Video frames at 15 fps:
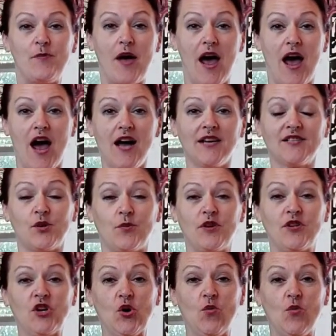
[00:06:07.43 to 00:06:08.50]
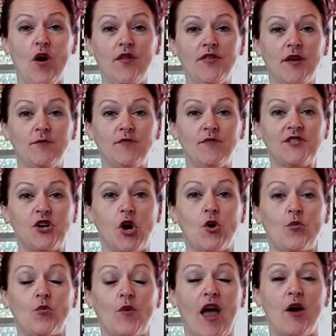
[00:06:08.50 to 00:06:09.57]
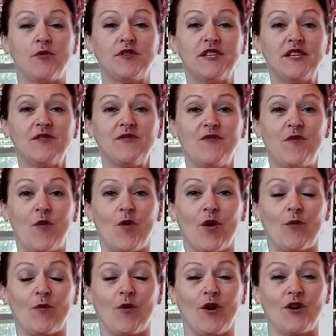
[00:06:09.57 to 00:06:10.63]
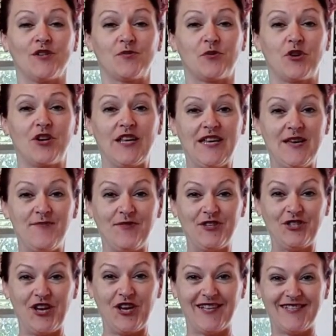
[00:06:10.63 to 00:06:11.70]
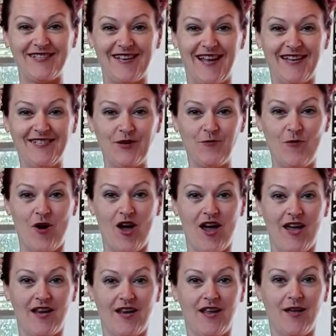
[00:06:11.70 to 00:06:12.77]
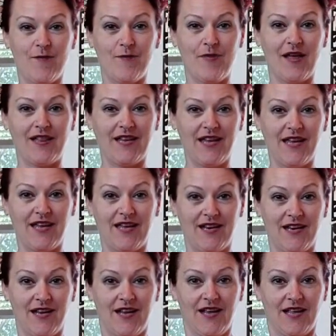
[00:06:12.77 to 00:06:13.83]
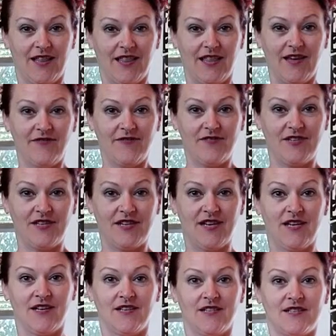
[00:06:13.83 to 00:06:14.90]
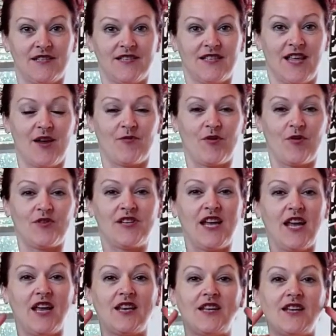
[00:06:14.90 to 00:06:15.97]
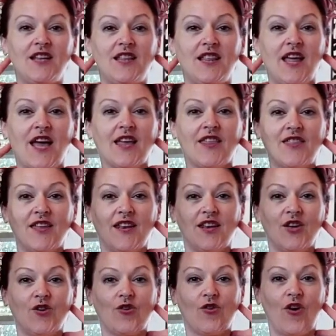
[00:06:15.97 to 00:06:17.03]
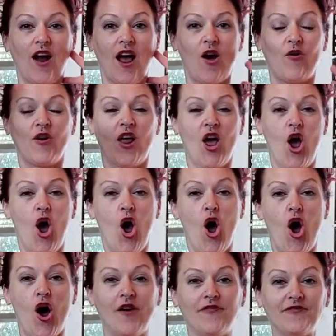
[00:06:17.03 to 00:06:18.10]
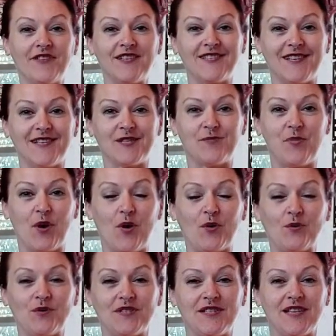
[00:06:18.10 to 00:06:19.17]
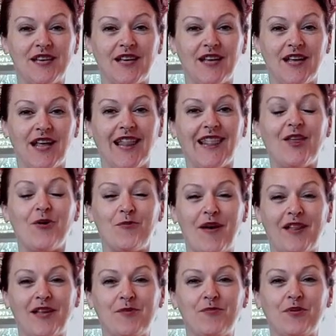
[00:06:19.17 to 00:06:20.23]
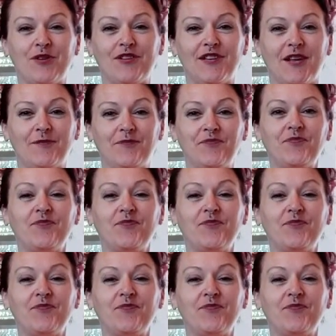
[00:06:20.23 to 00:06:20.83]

back, so we don't want them to start rounding forwards. We're going to keep the chest nice and wide, belly in, lift, slight rotate, lengthen, crown, off the sits bones, low belly pulled in.